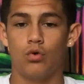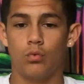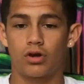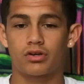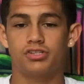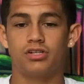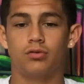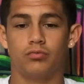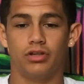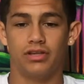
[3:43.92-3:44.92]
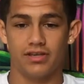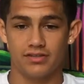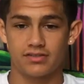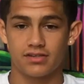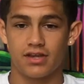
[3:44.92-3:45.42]
What our genome really
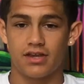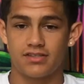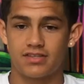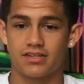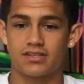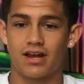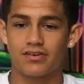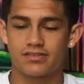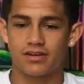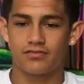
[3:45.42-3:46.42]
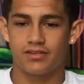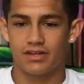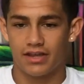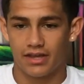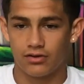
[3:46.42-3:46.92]
is the entire set of
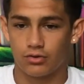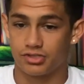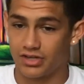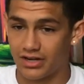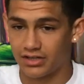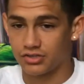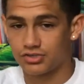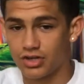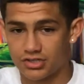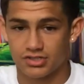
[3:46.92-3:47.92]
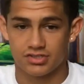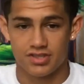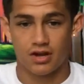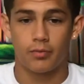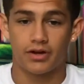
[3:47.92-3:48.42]
DNA or genetic instructions
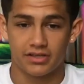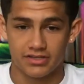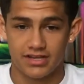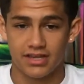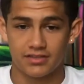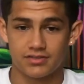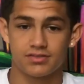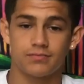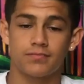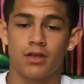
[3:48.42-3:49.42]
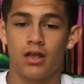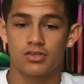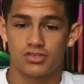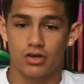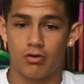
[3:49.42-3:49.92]
that our body contains.
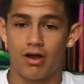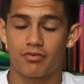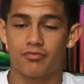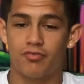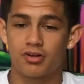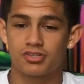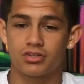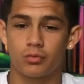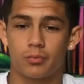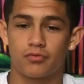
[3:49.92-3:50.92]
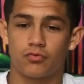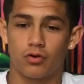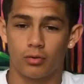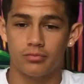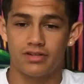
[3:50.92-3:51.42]
So every function that we
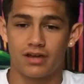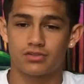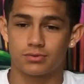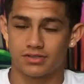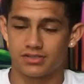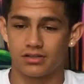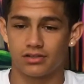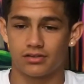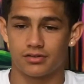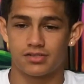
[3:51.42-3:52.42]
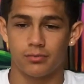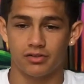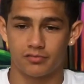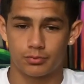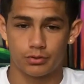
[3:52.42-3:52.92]
perform, down to our cellular
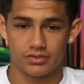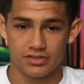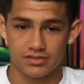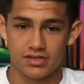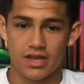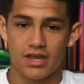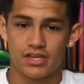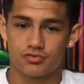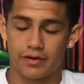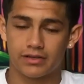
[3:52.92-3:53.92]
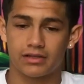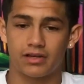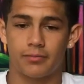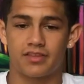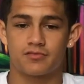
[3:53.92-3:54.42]
assembly of proteins, is
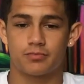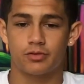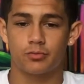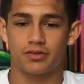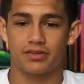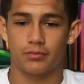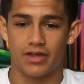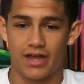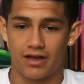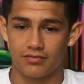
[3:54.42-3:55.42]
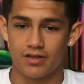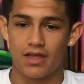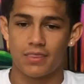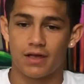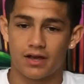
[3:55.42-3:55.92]
regulated by this blueprint that we have
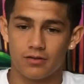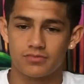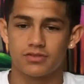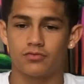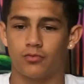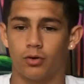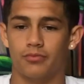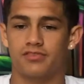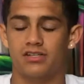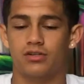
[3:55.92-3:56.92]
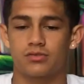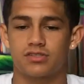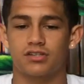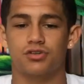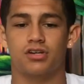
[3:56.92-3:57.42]
that comes in the form of sequenced
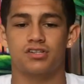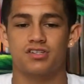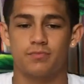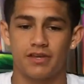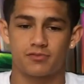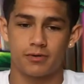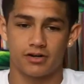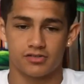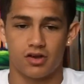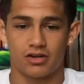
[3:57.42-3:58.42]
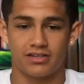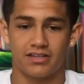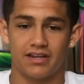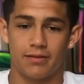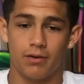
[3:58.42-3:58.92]
nitrogenous base pairs on a
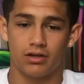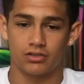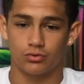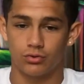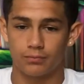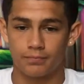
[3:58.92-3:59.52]
DNA molecule.